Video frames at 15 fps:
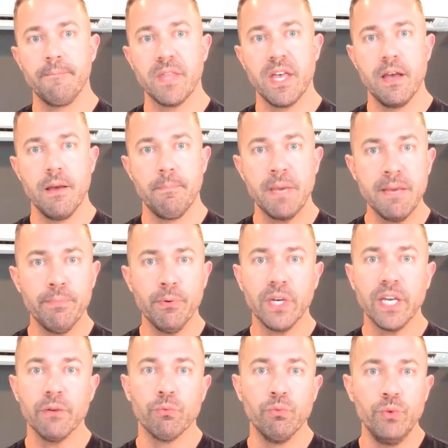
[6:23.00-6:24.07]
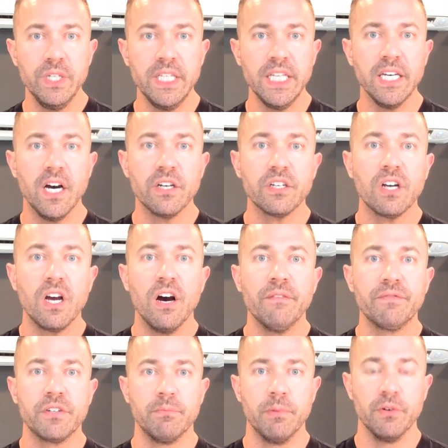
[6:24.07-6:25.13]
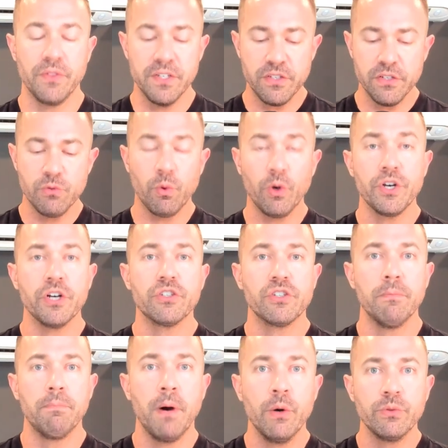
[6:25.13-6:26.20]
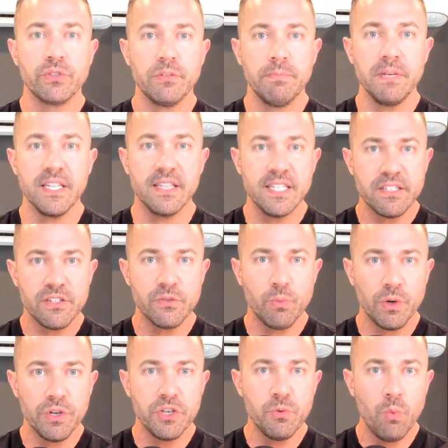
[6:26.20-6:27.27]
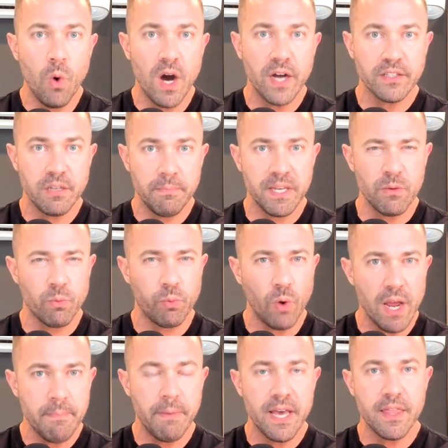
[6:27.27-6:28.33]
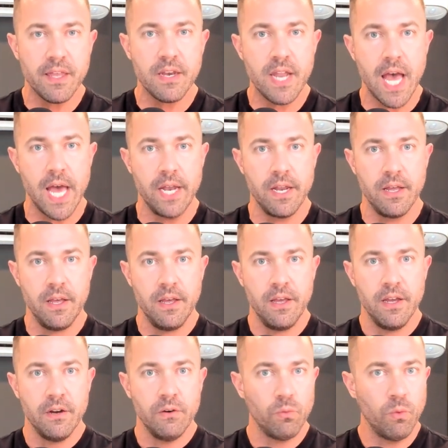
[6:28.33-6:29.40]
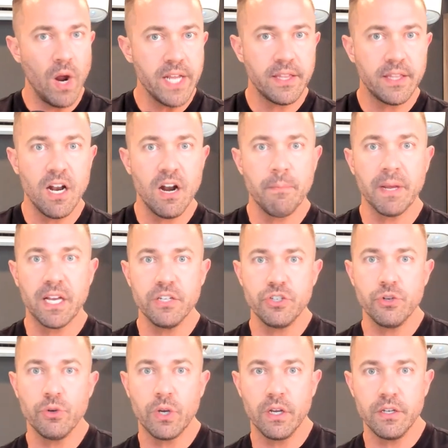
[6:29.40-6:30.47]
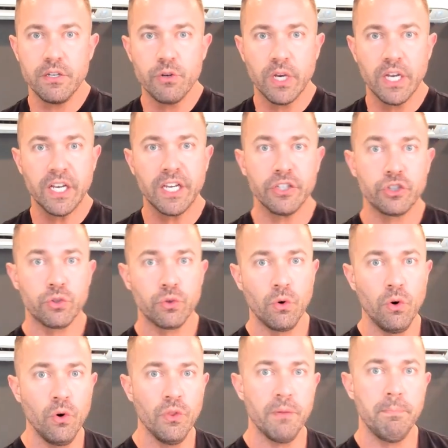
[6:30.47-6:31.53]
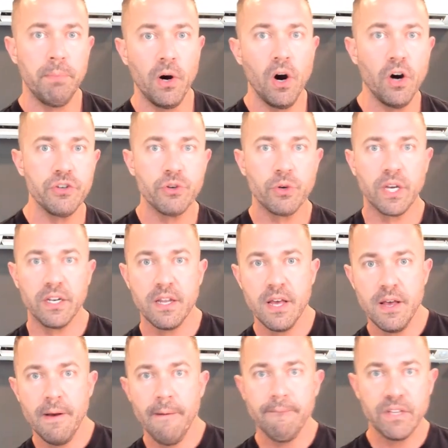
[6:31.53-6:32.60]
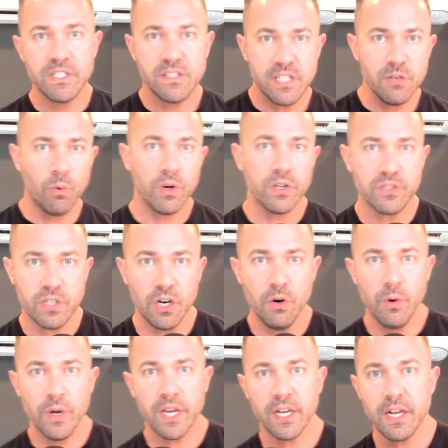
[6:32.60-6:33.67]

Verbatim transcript: people get really uncomfortable. This is where you're supposed to be. This is where you want to be, right by the net, right there, because you, you can control the ball. You can see where it's going.